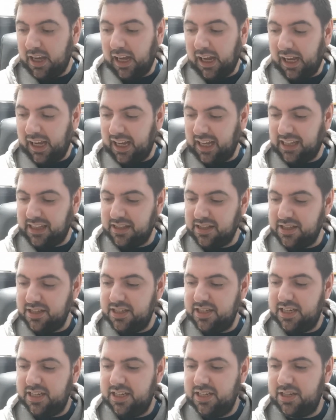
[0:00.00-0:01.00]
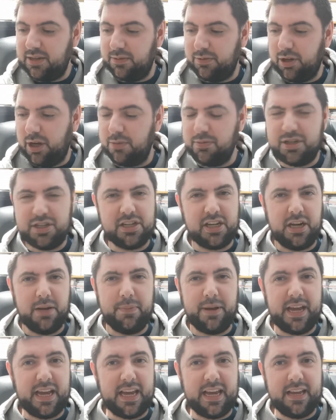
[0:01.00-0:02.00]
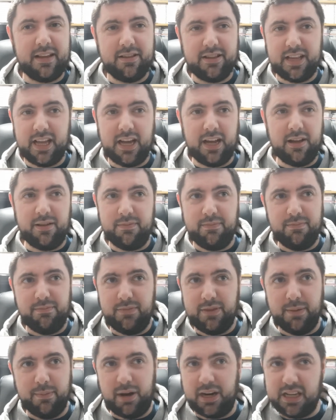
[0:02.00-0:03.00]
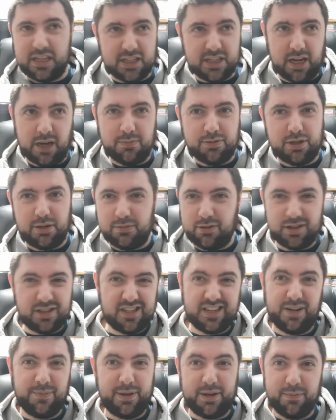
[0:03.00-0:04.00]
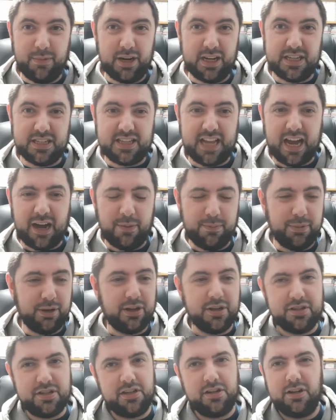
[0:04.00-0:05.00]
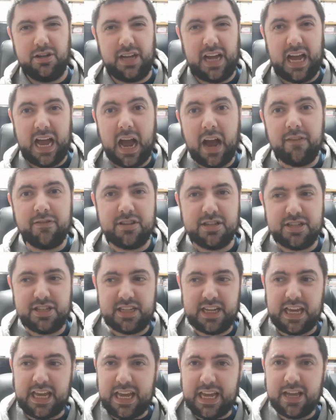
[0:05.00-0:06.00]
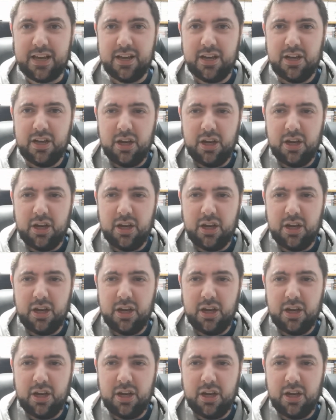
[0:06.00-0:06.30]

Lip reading: And sometimes it's going to be the money's up, sometimes it's going to be the money's down, because I kind of have to see